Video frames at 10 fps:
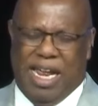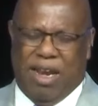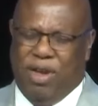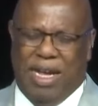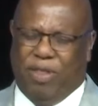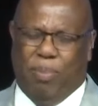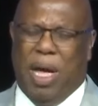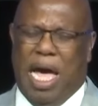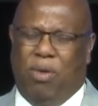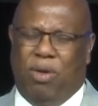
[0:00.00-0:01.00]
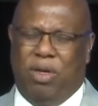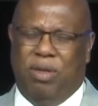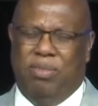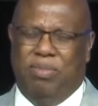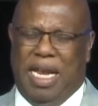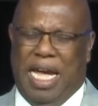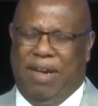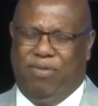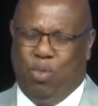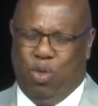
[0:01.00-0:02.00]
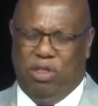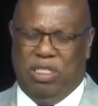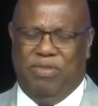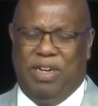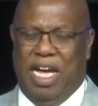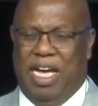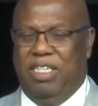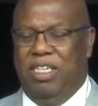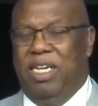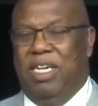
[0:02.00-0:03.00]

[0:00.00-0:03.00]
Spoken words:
I don't have the power, but I have the words of God.